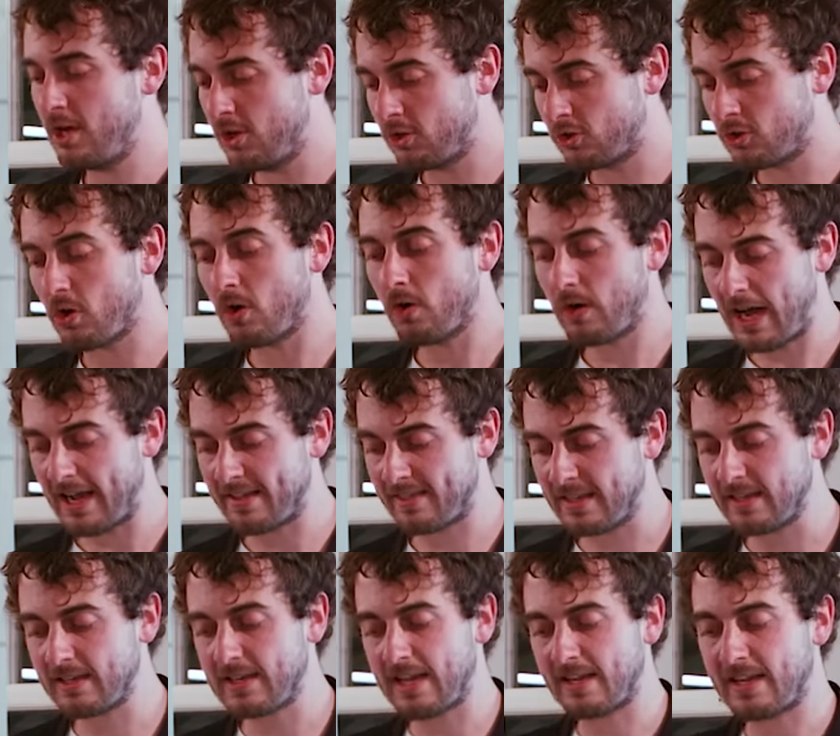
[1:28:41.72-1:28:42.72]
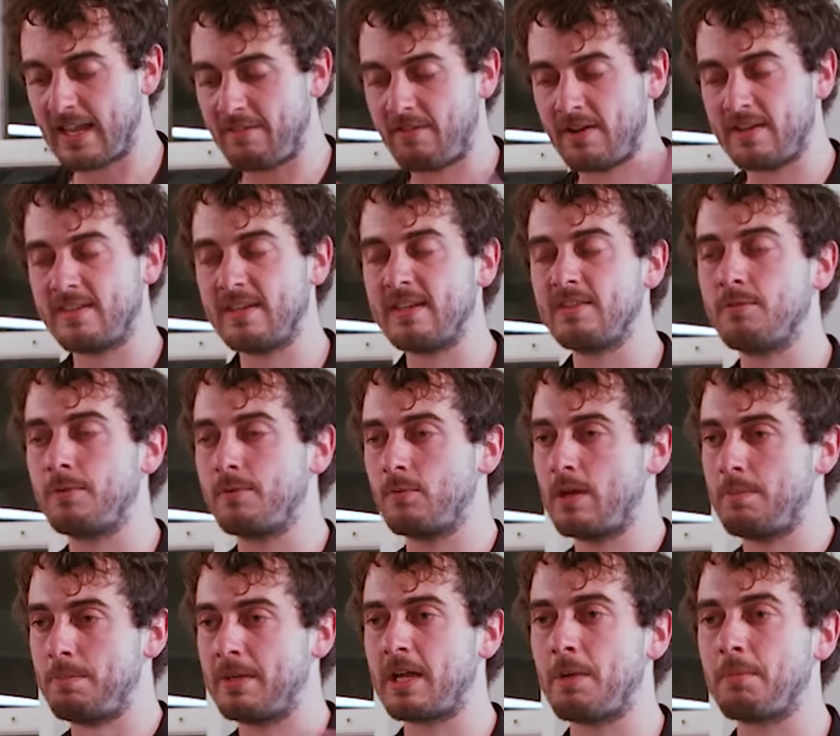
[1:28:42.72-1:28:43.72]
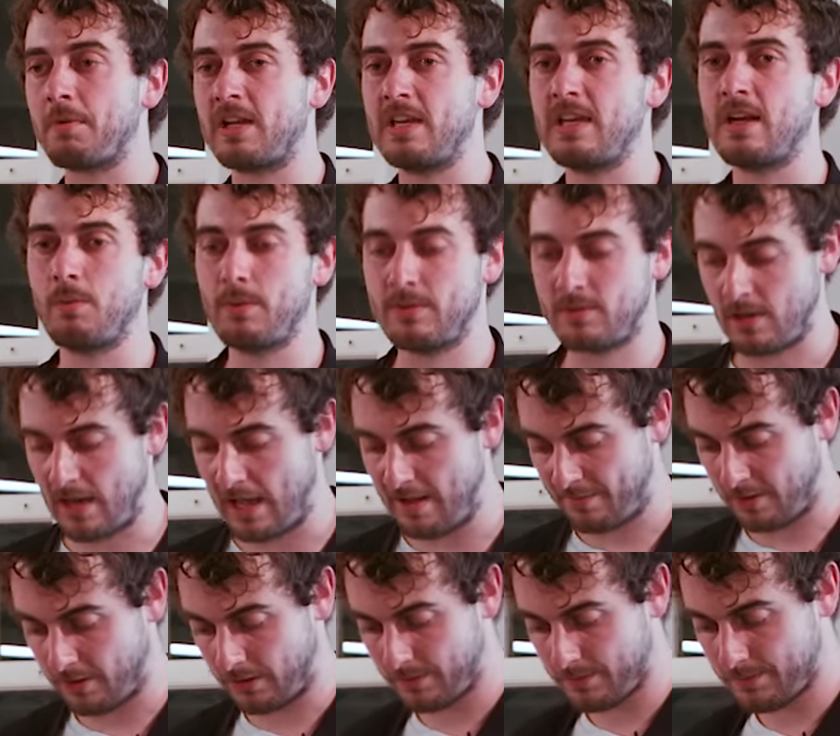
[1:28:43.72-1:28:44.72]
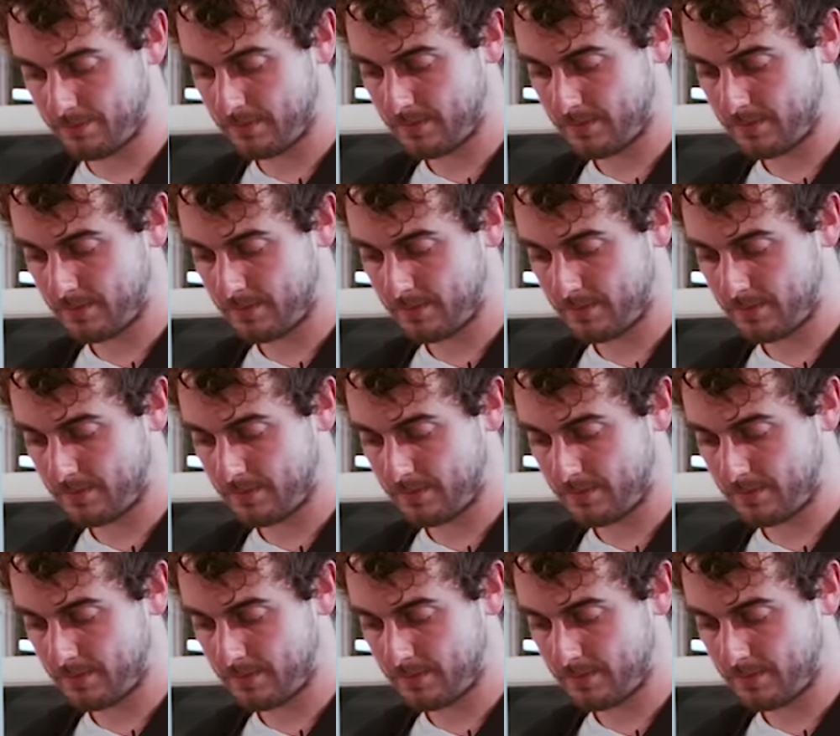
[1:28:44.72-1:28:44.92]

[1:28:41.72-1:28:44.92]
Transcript: So I think like everything will become clear with the live code.